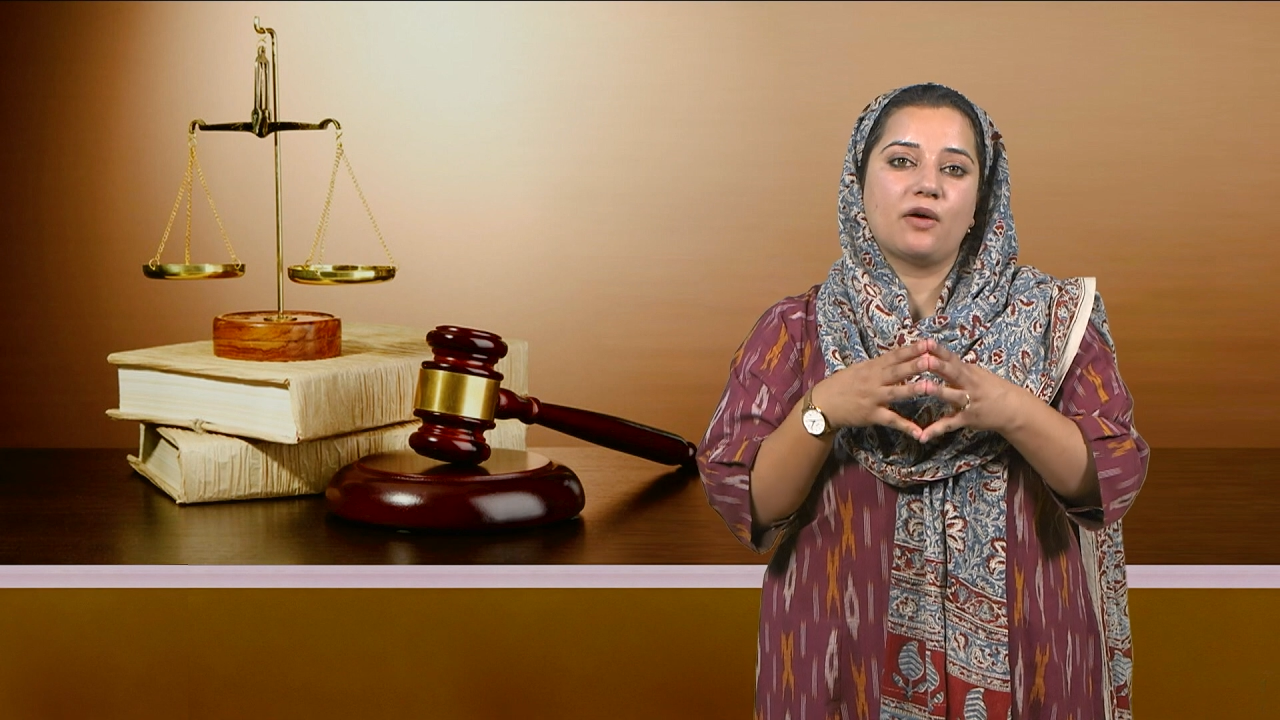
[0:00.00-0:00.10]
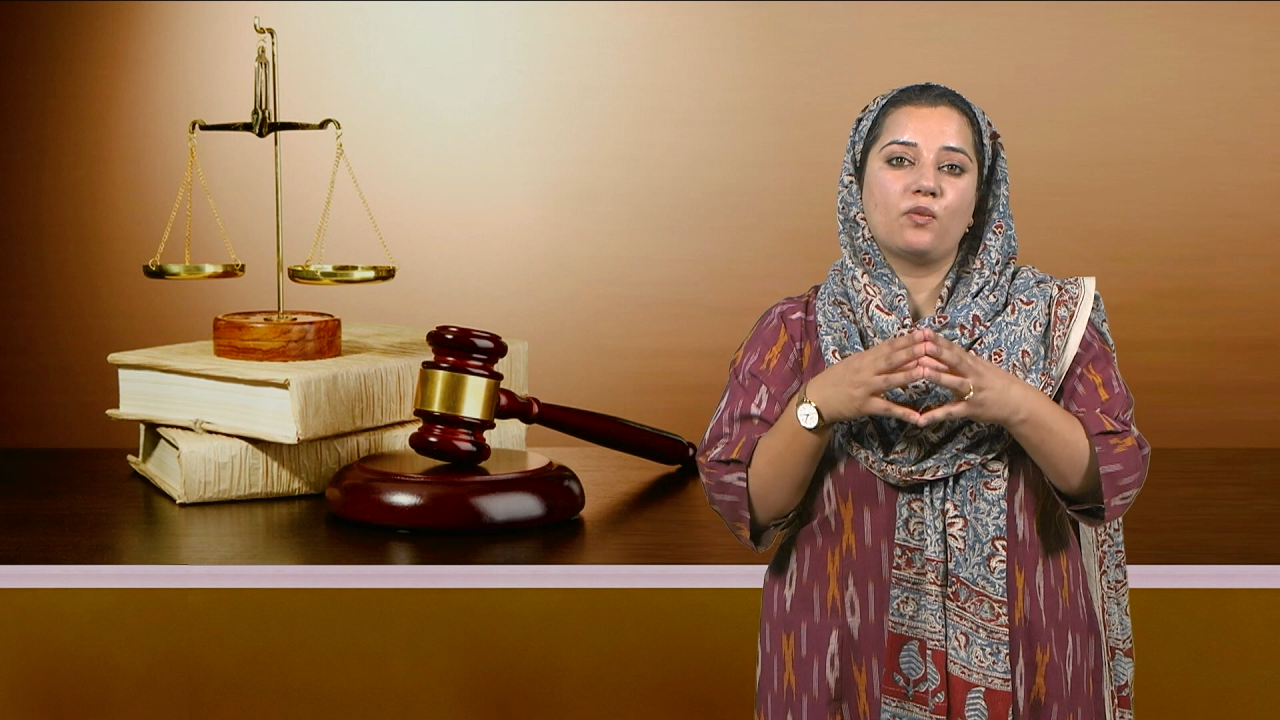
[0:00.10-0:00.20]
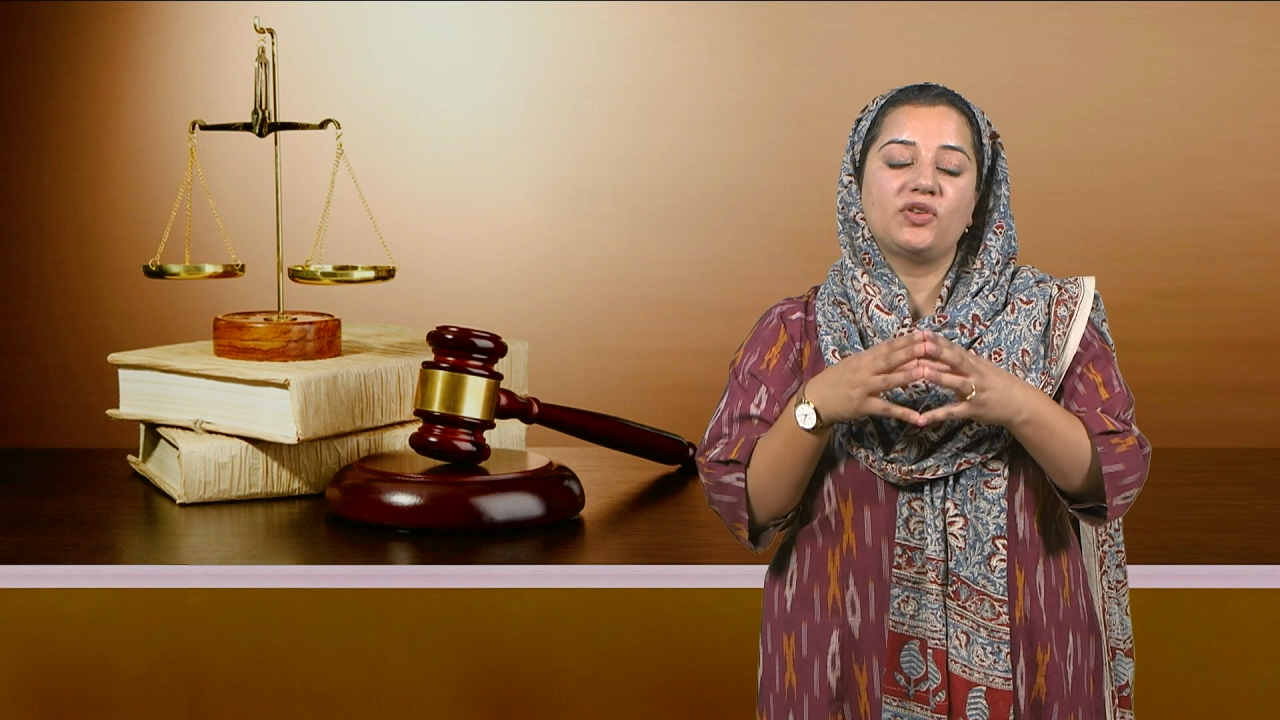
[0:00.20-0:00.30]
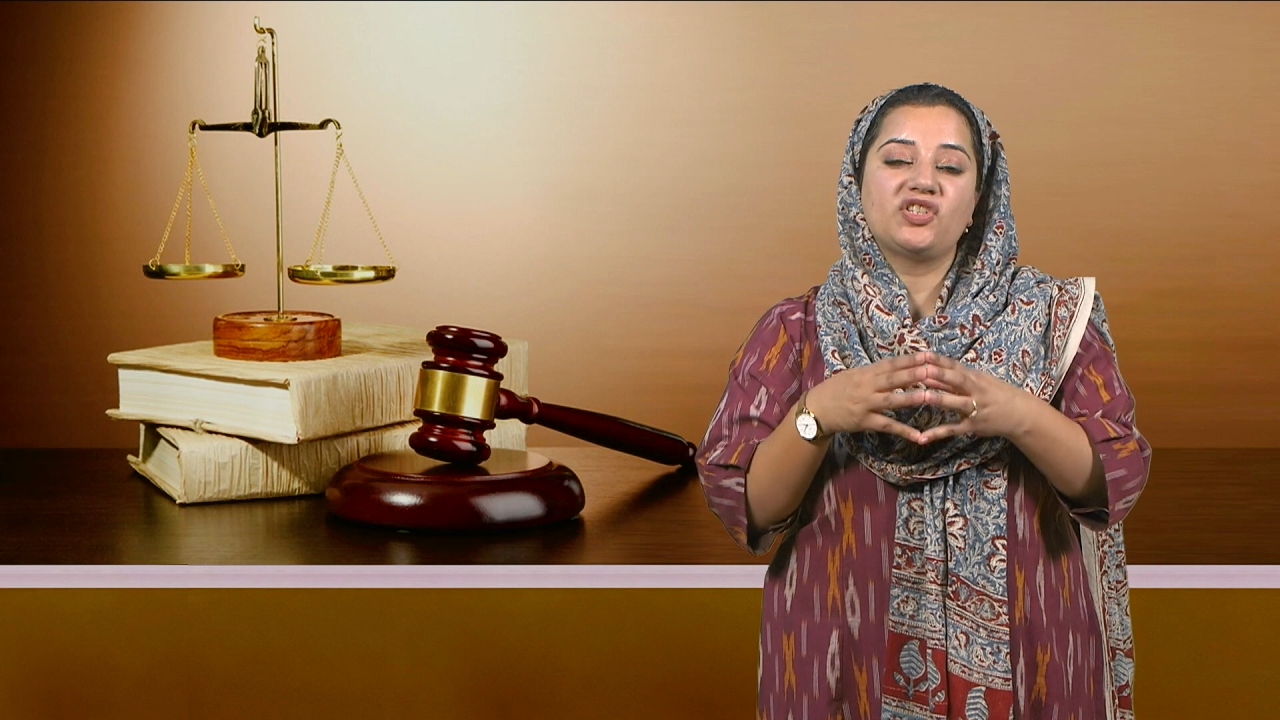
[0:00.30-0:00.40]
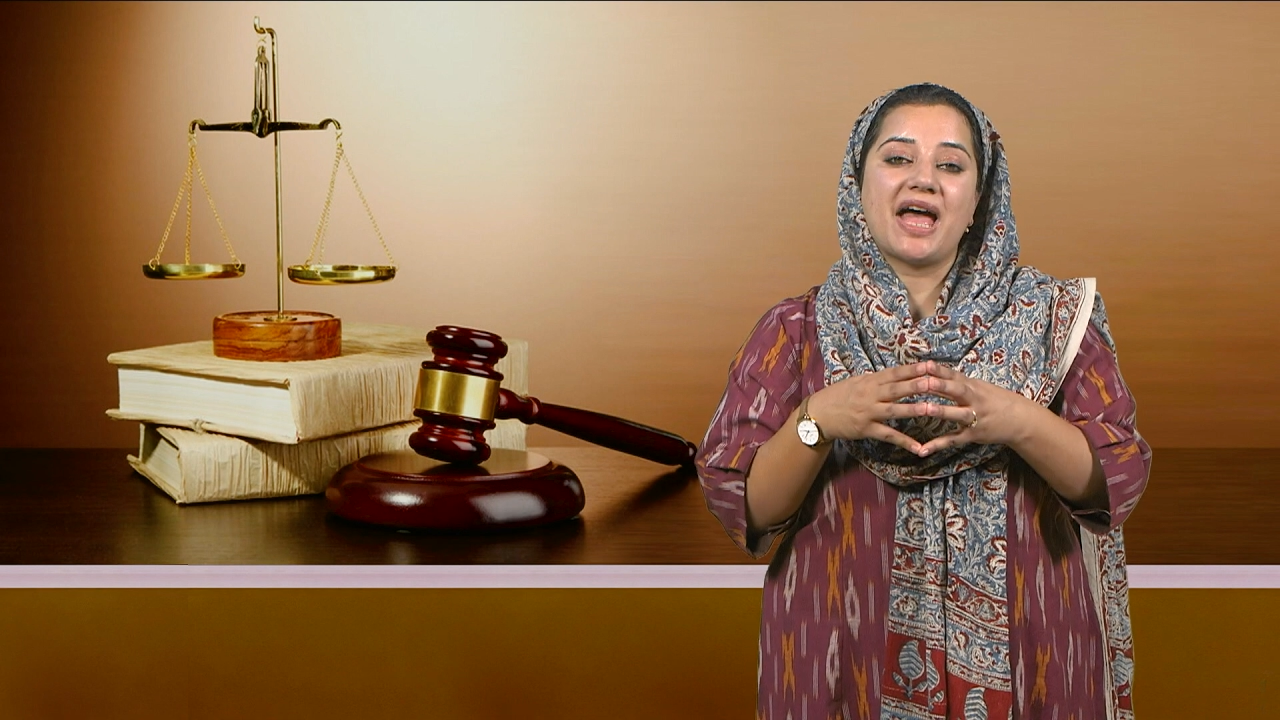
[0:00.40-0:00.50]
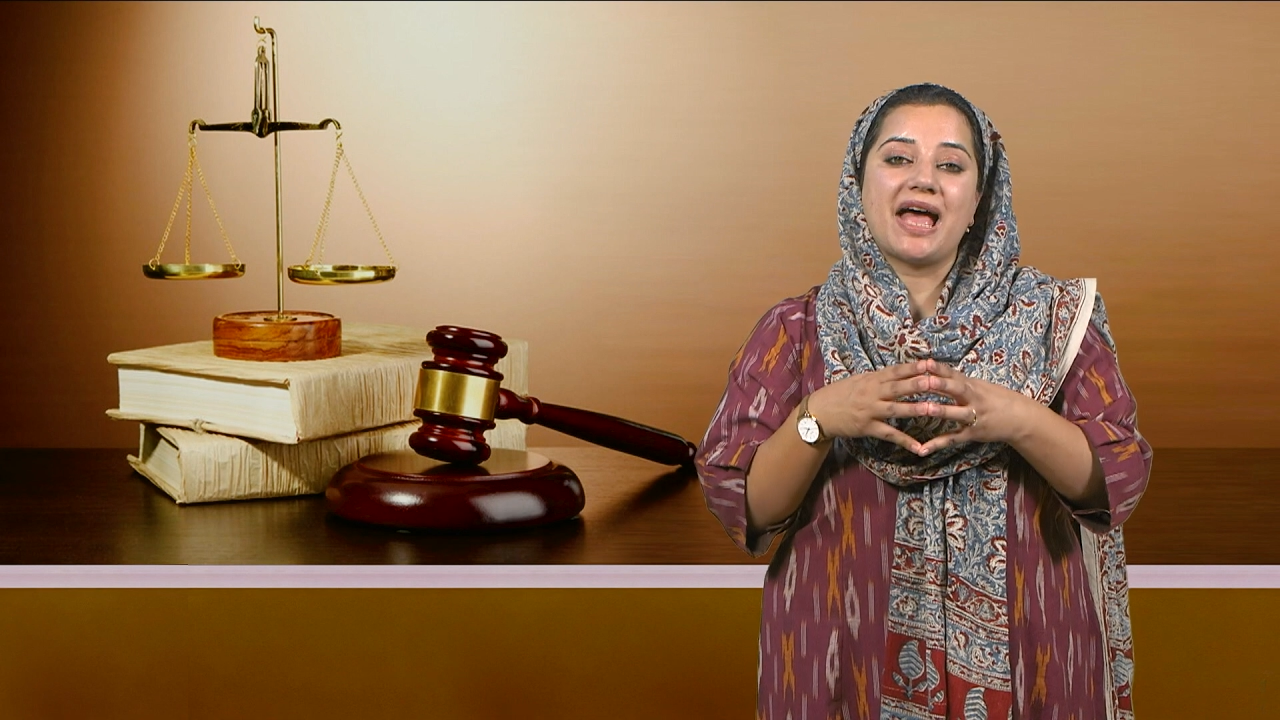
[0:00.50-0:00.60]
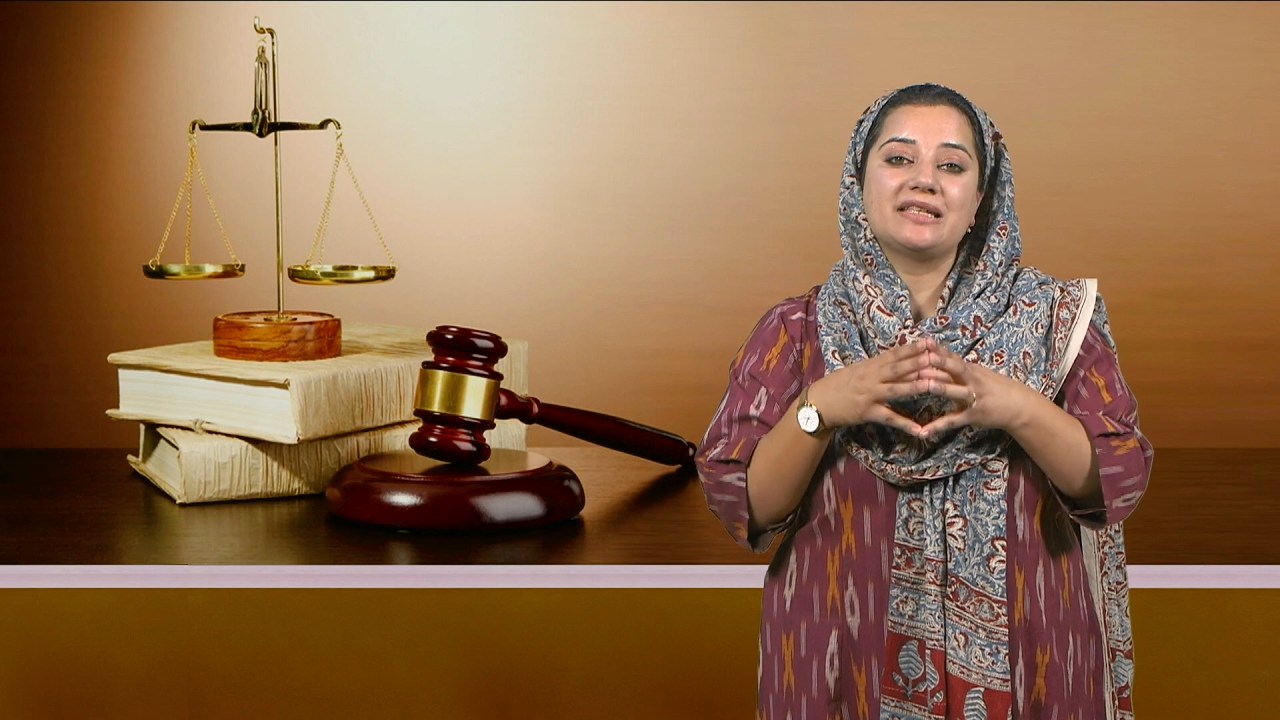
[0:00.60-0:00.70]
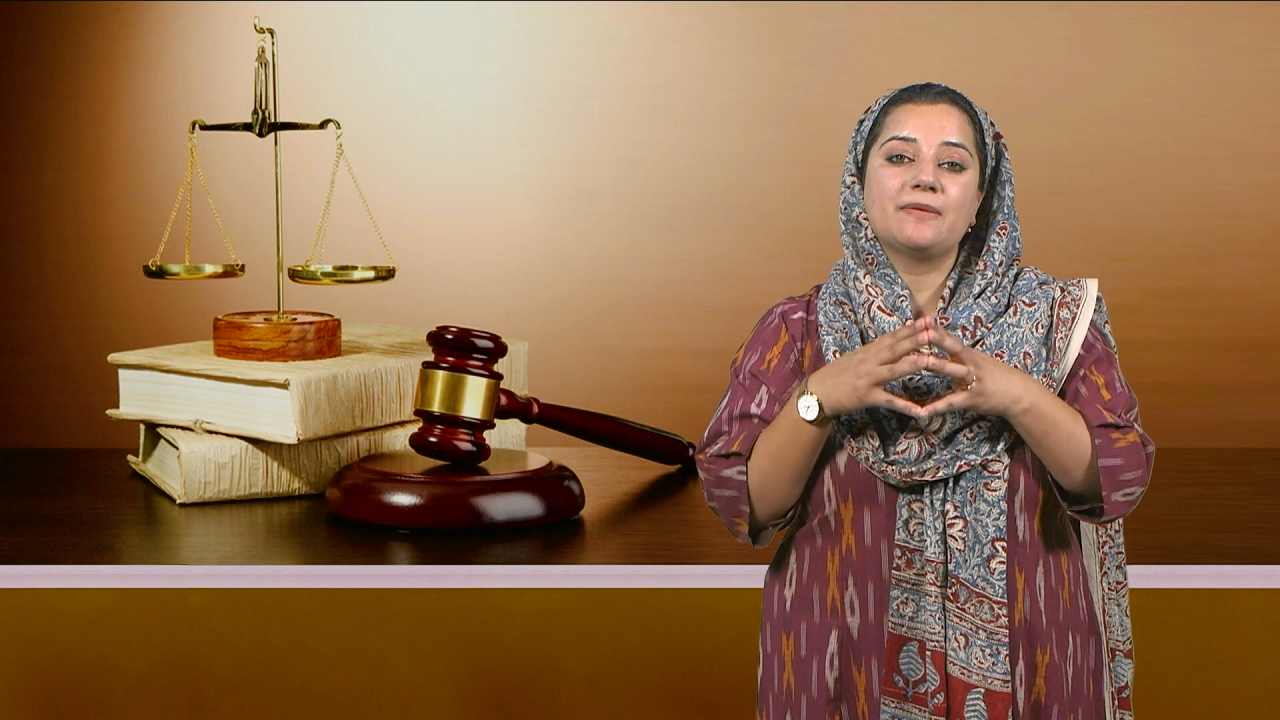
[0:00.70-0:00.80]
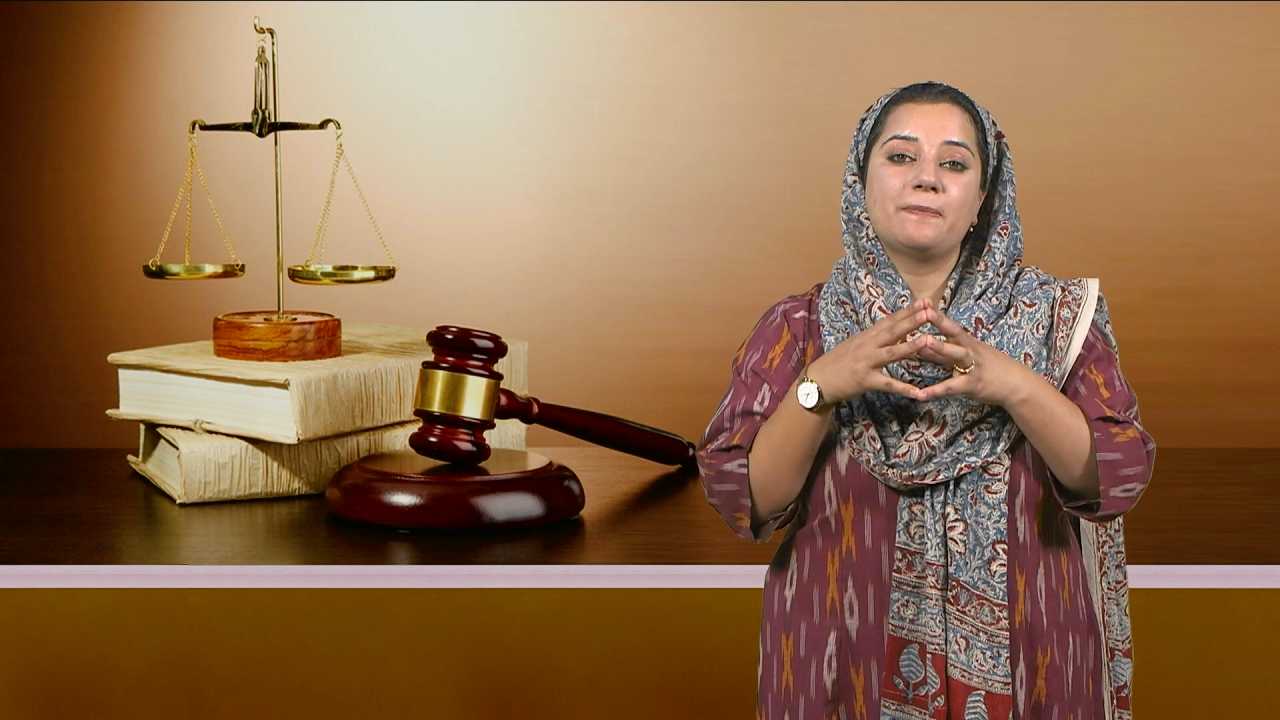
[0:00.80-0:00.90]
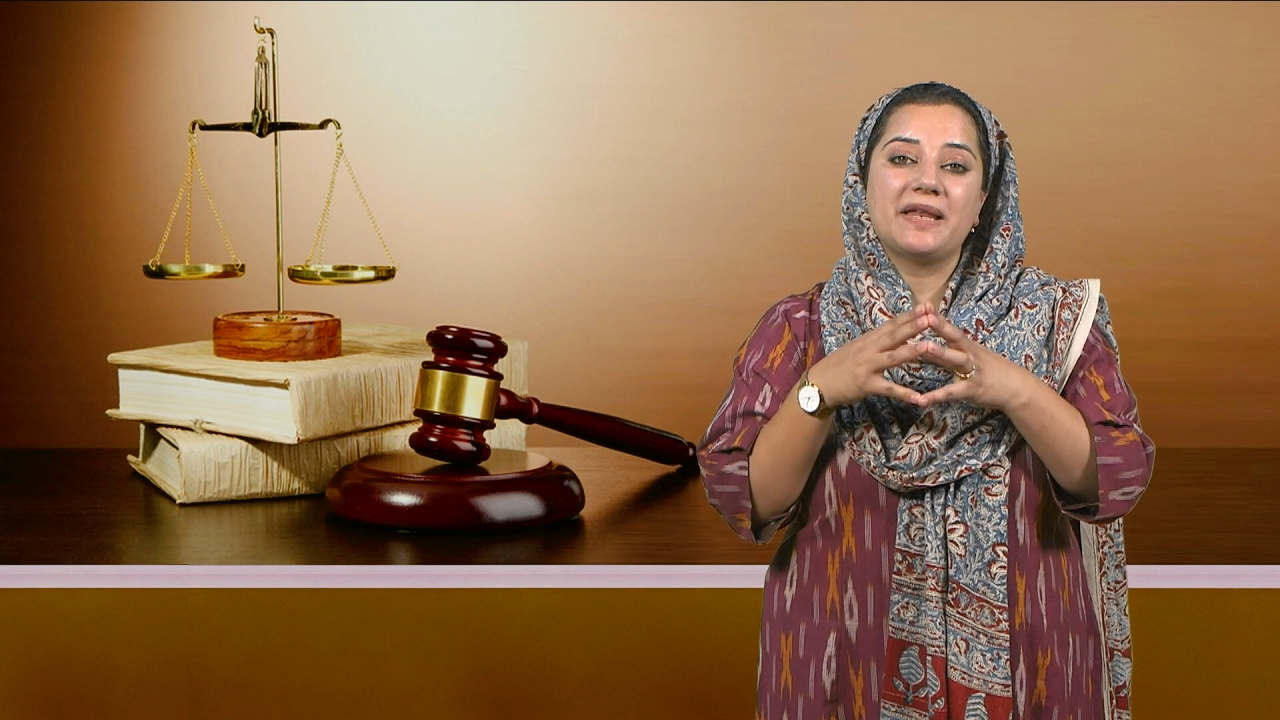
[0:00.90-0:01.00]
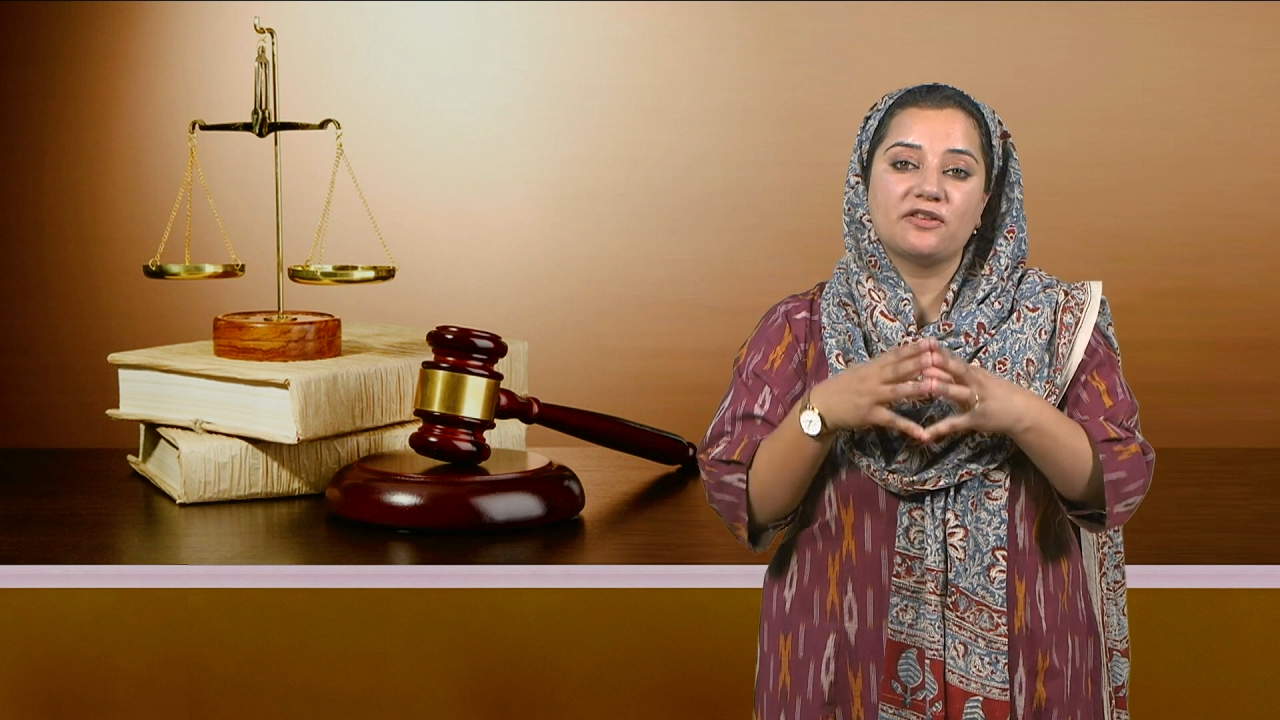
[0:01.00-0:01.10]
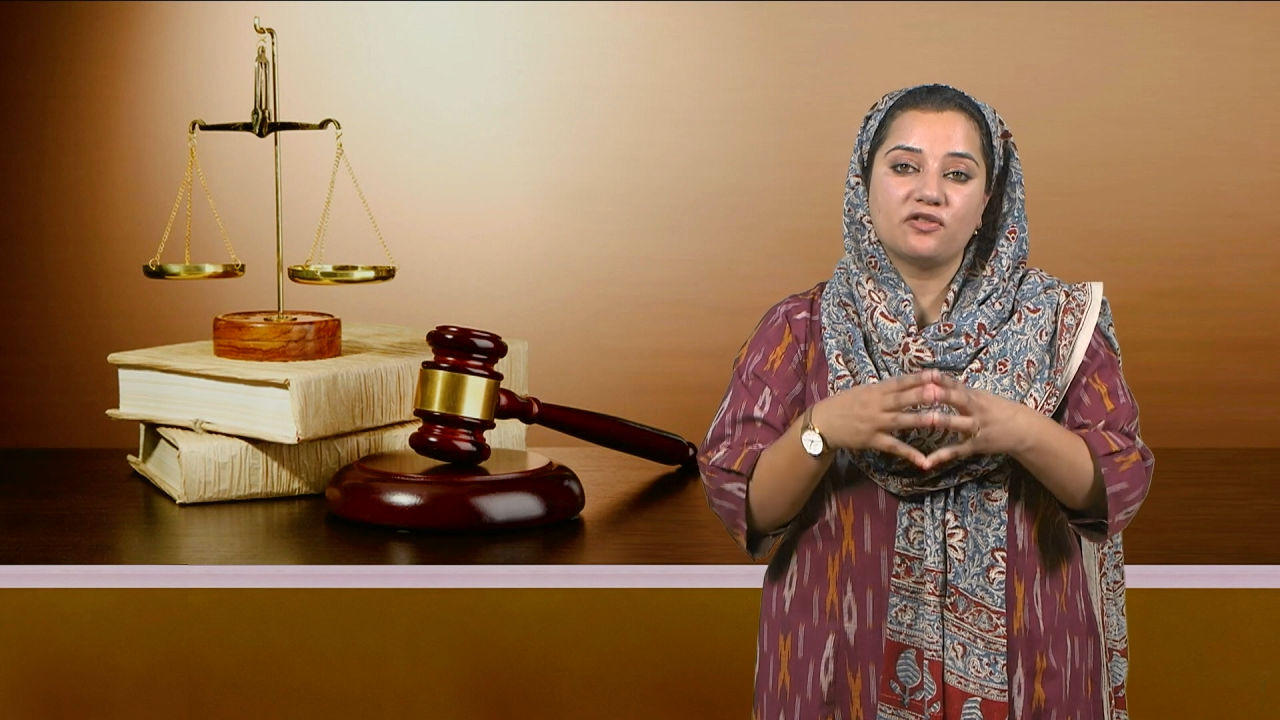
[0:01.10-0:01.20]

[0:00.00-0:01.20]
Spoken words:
which has a place